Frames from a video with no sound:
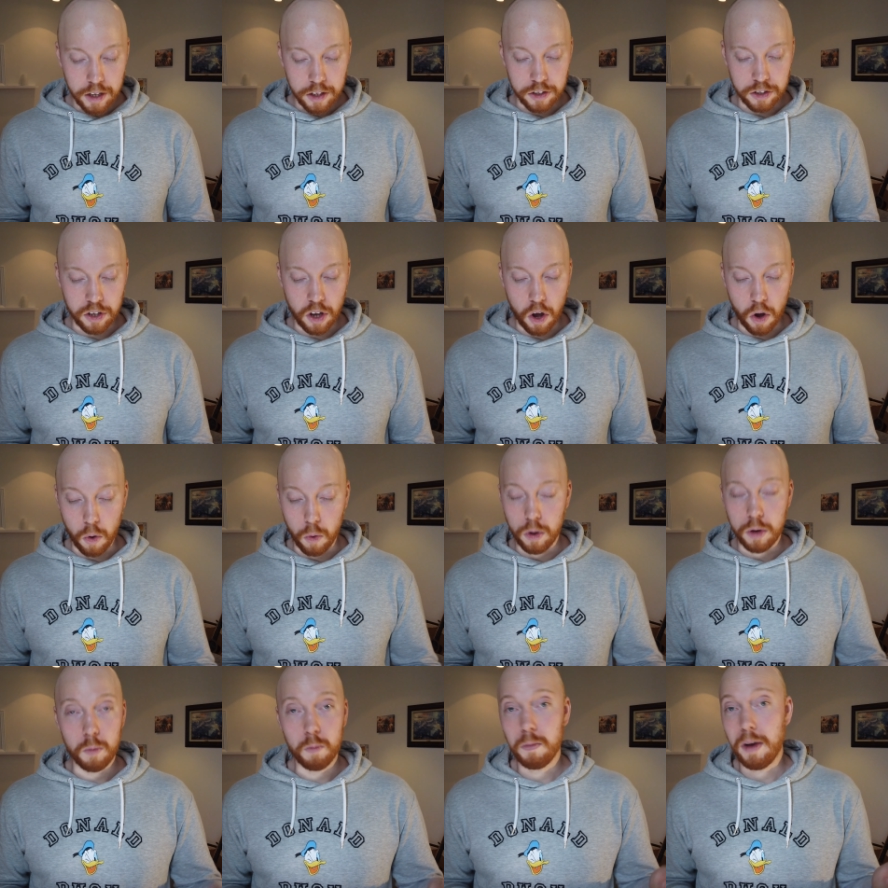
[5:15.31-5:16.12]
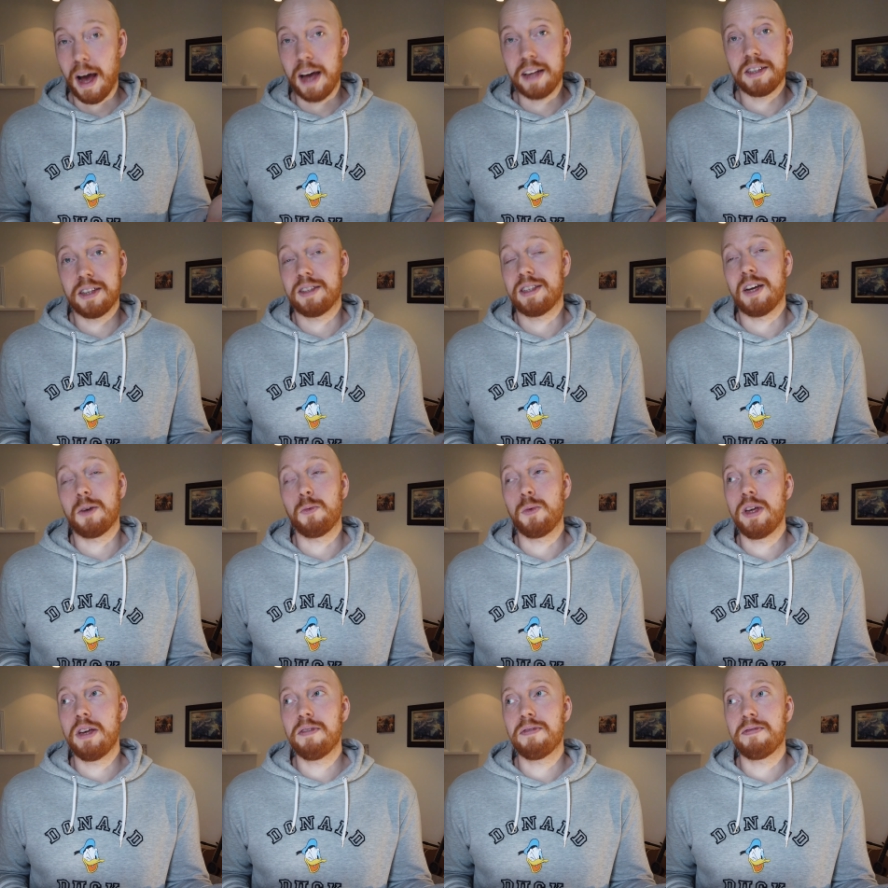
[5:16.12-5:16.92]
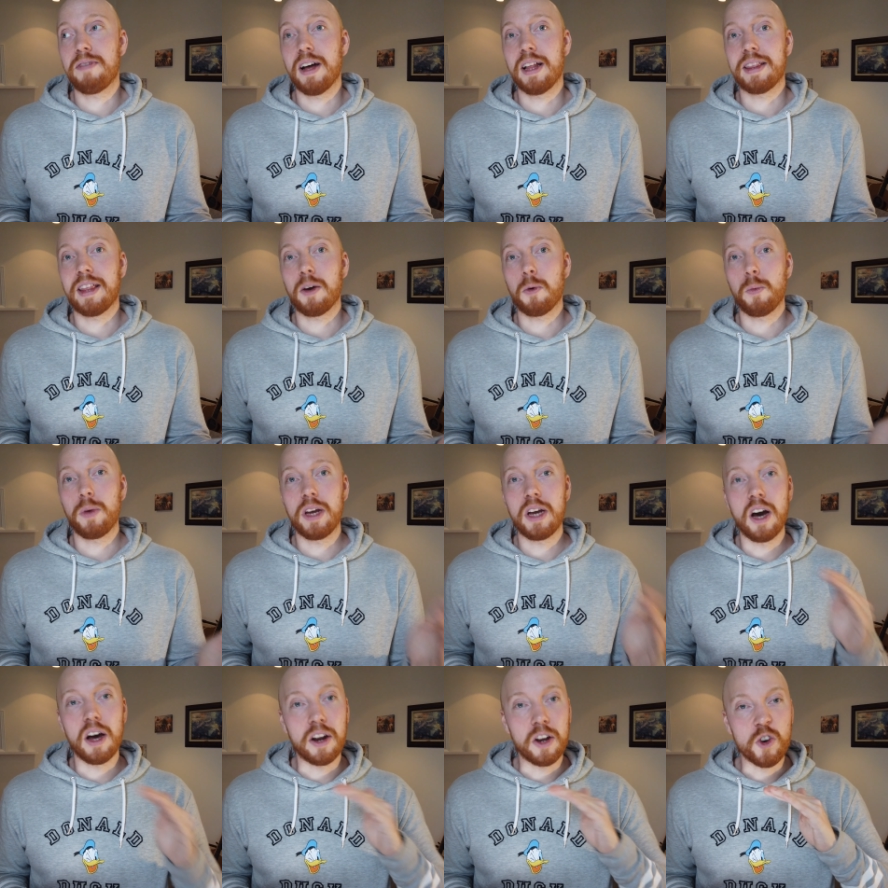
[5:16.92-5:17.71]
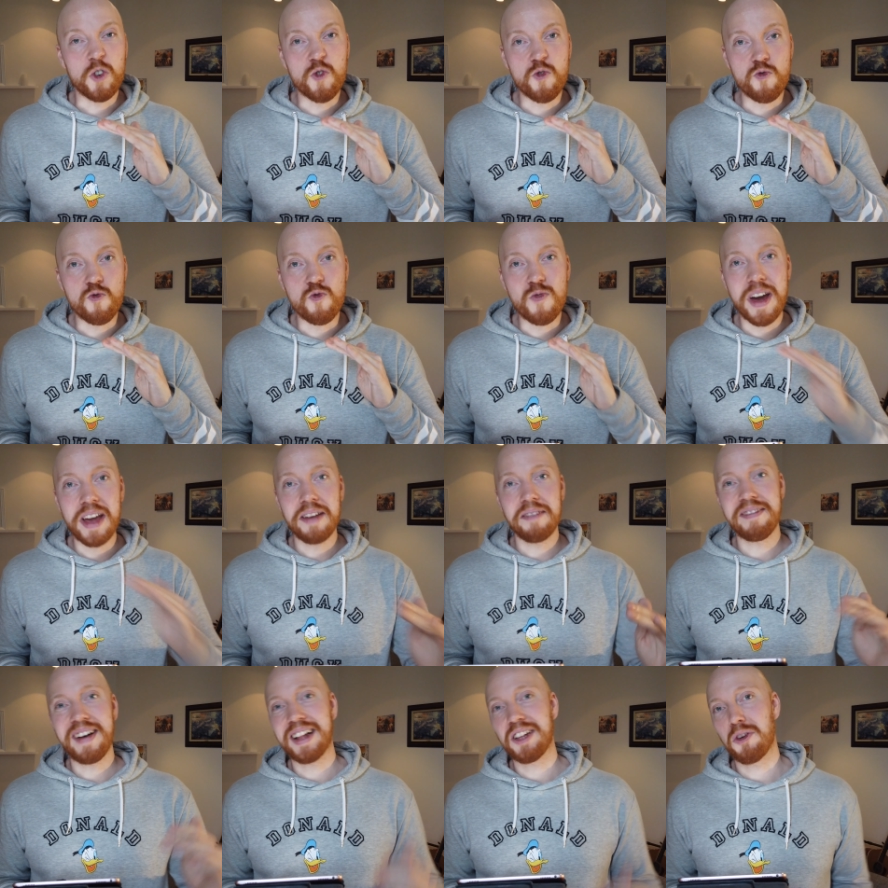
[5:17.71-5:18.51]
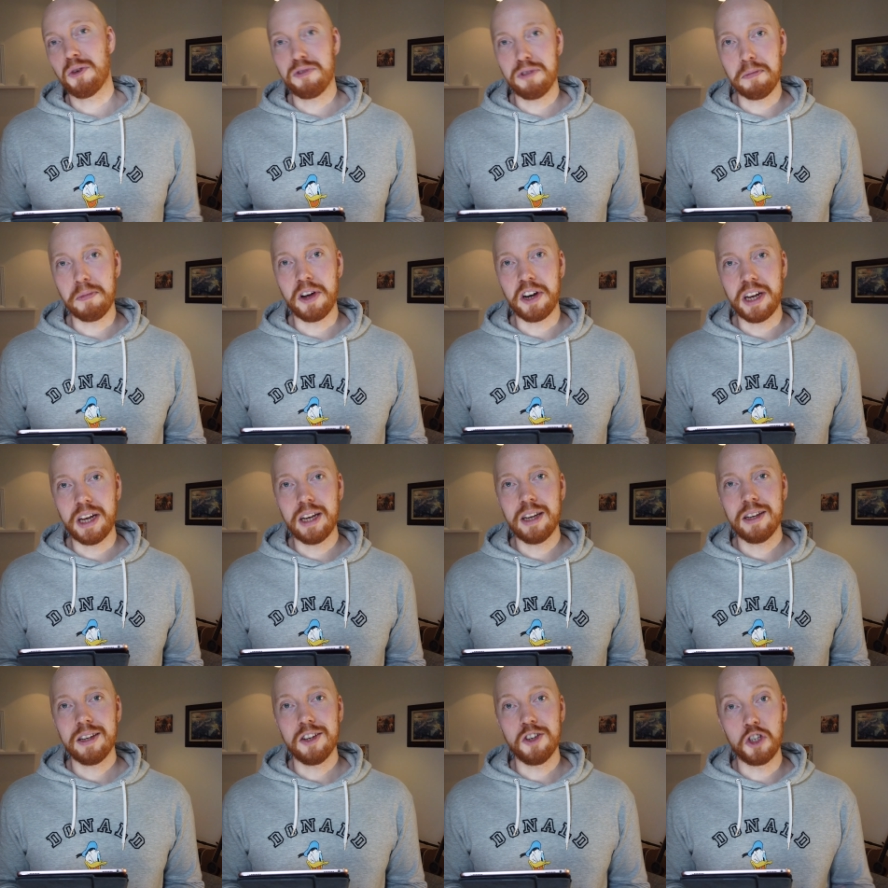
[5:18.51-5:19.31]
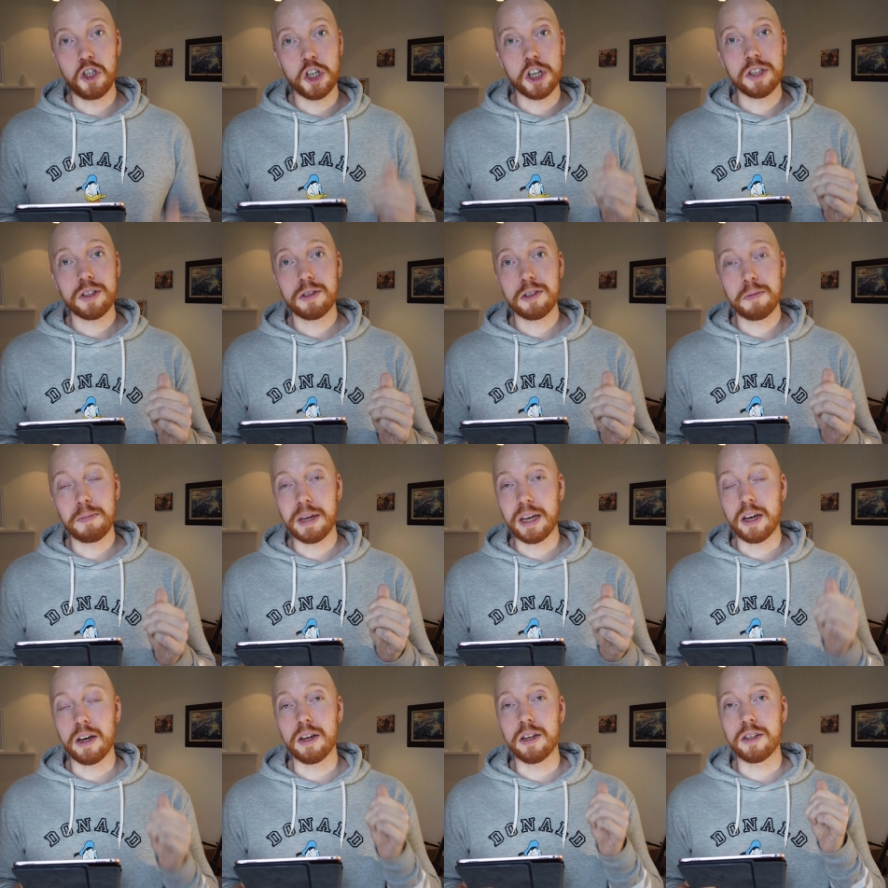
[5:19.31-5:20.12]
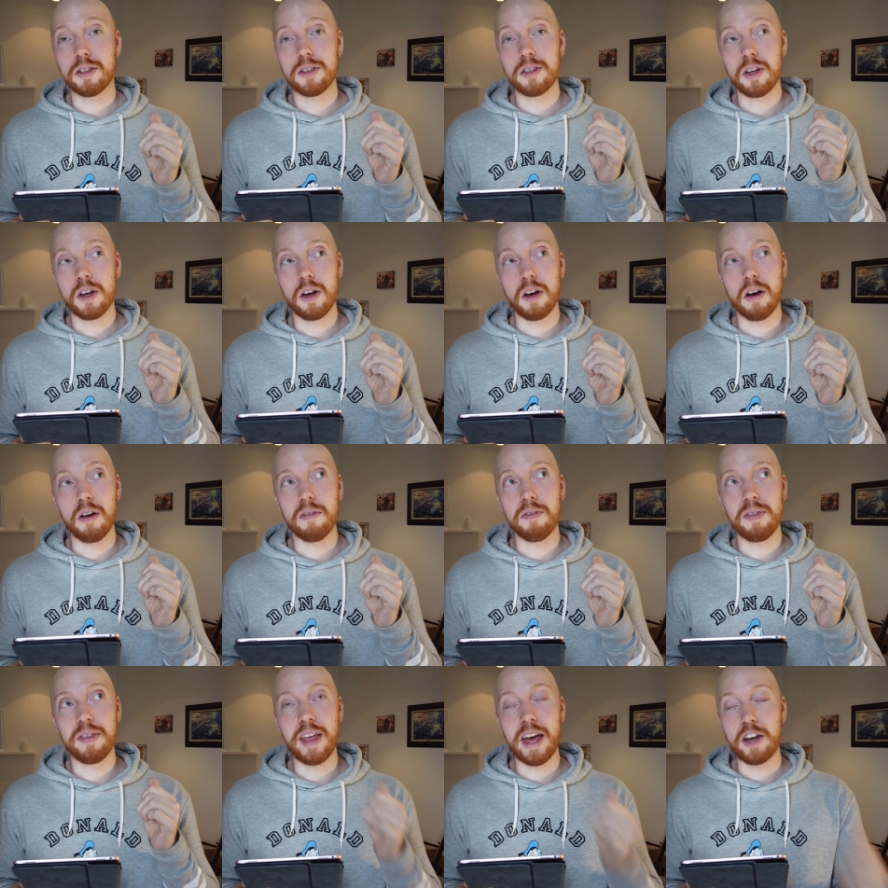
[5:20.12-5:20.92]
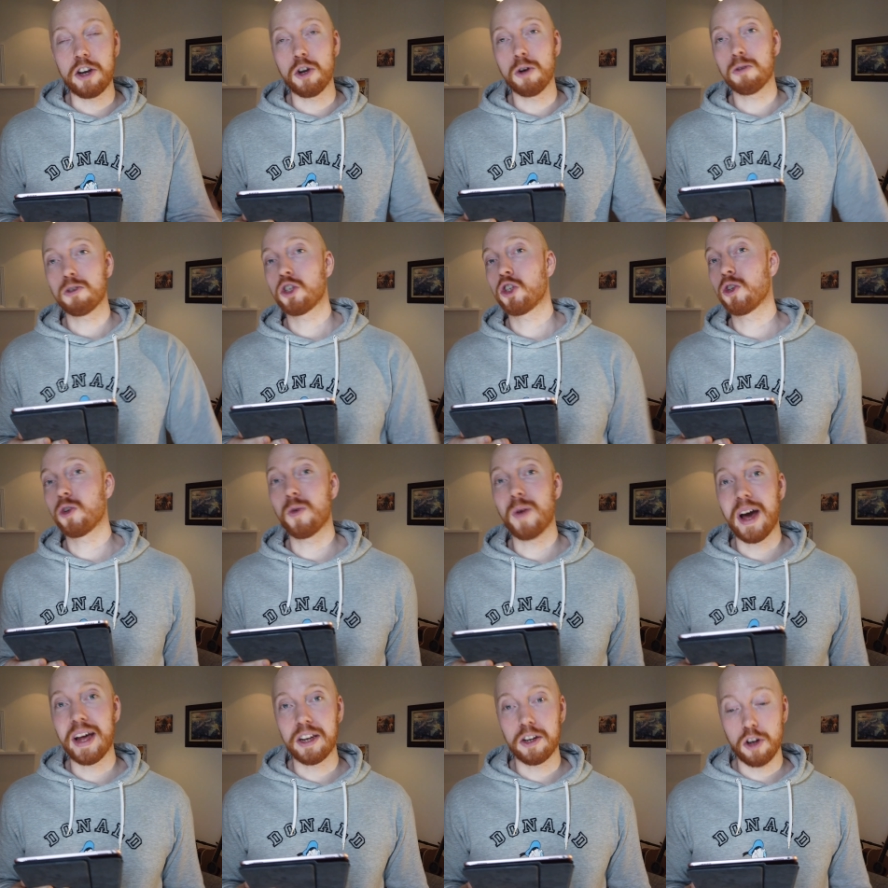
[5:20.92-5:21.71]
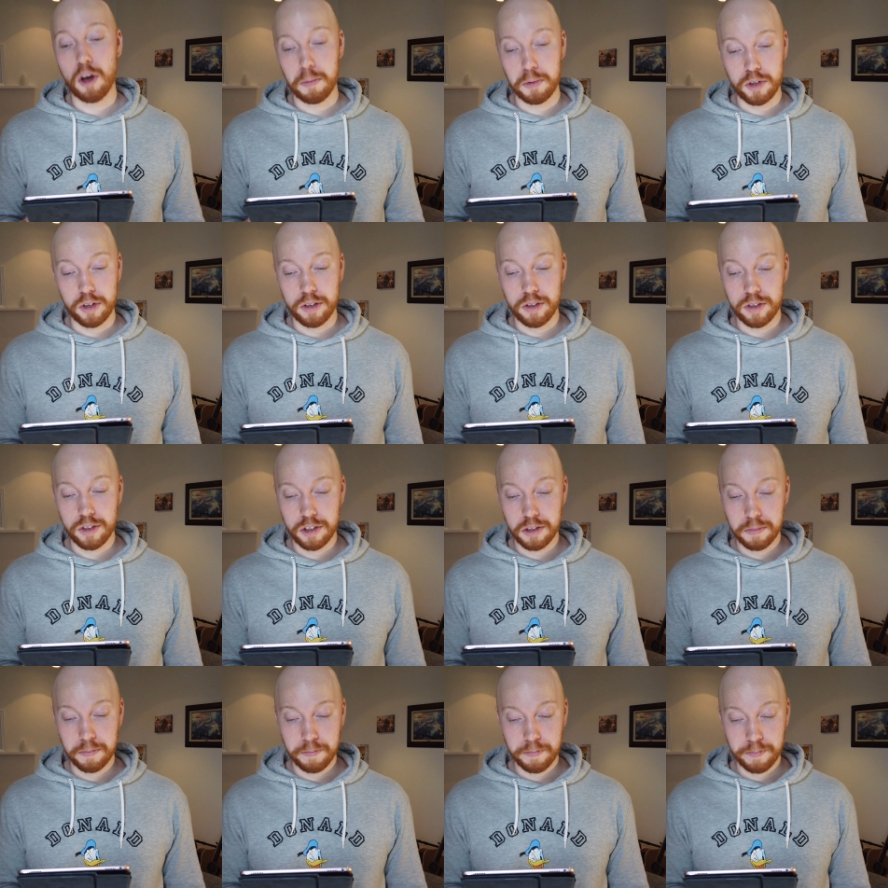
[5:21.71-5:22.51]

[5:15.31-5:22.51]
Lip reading: So, as I said, we felt that we got a great value for money just because of their no sugar added options.